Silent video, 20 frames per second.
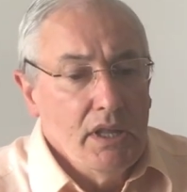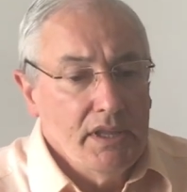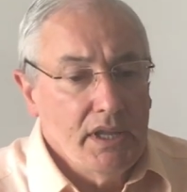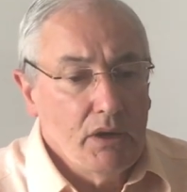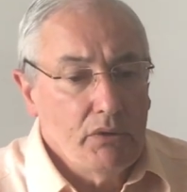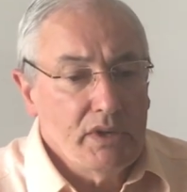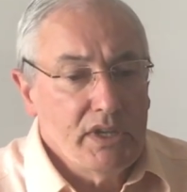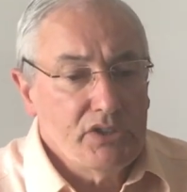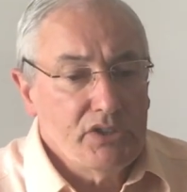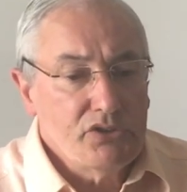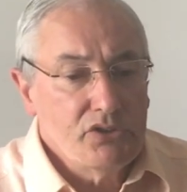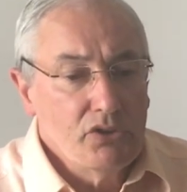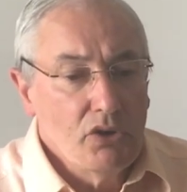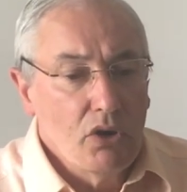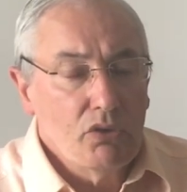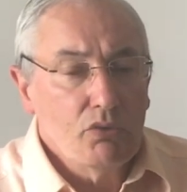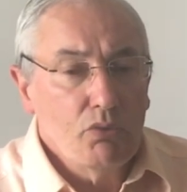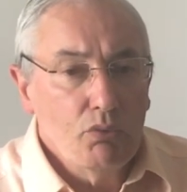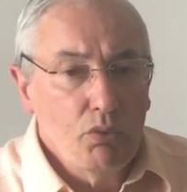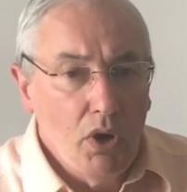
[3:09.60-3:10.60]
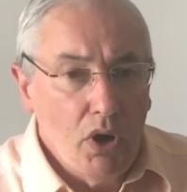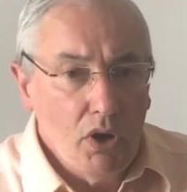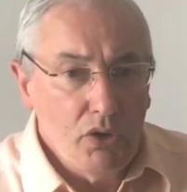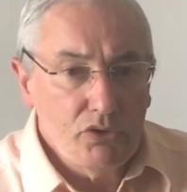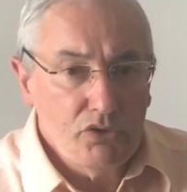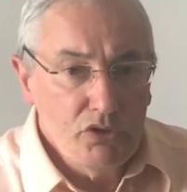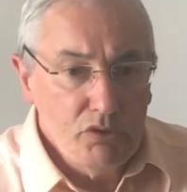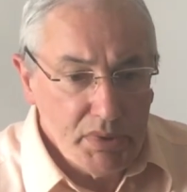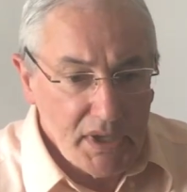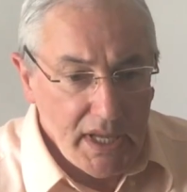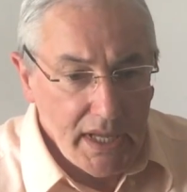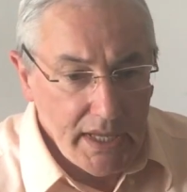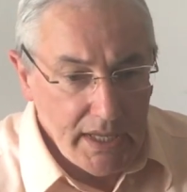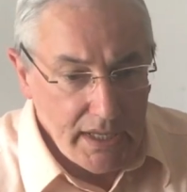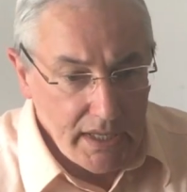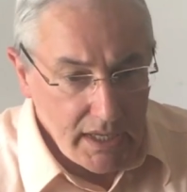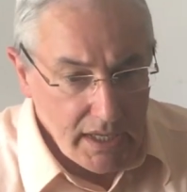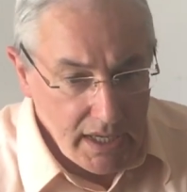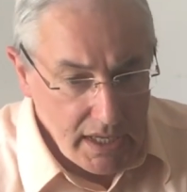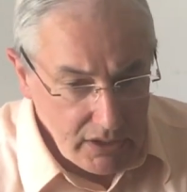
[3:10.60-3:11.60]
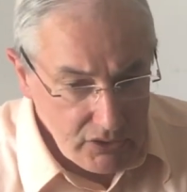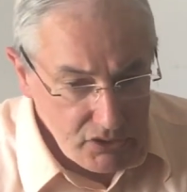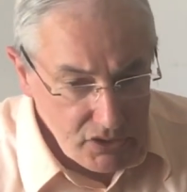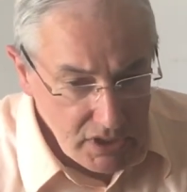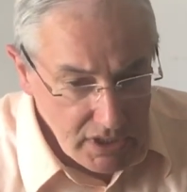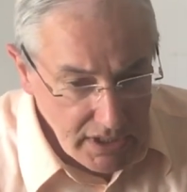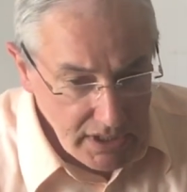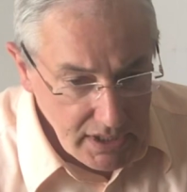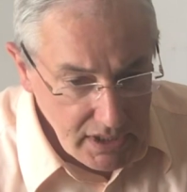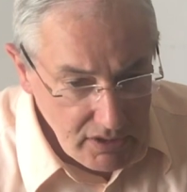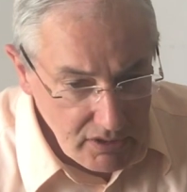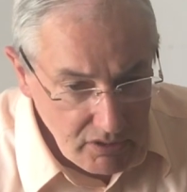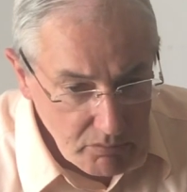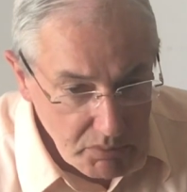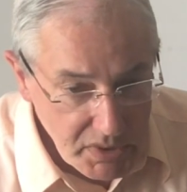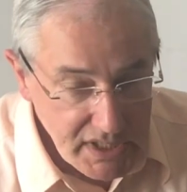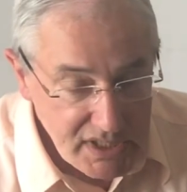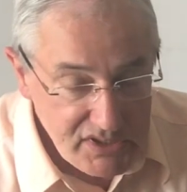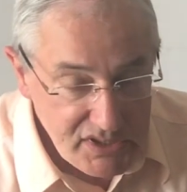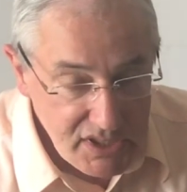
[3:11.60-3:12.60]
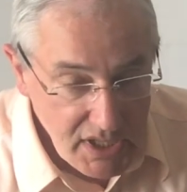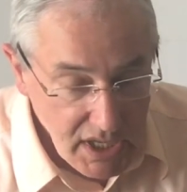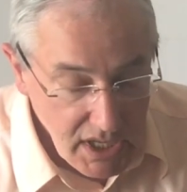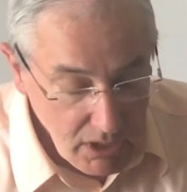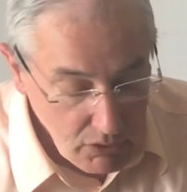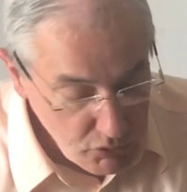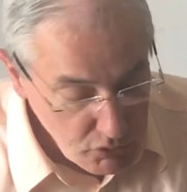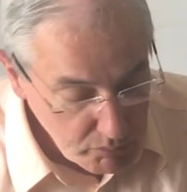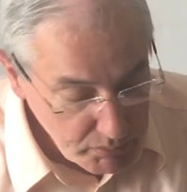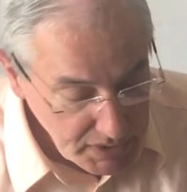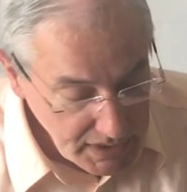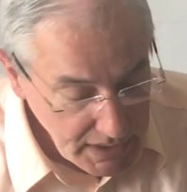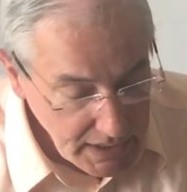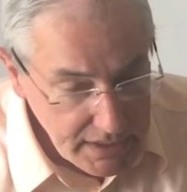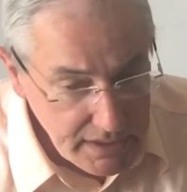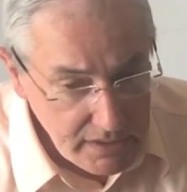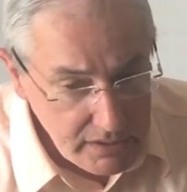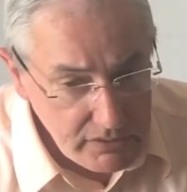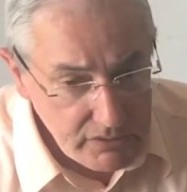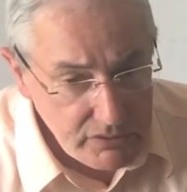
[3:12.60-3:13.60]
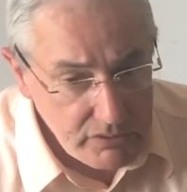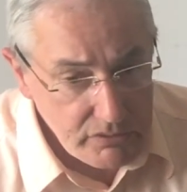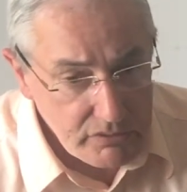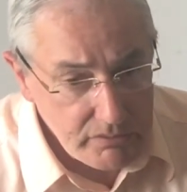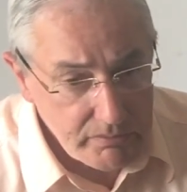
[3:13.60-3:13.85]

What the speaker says: Now, it's not what you play actually, but it's how you play it.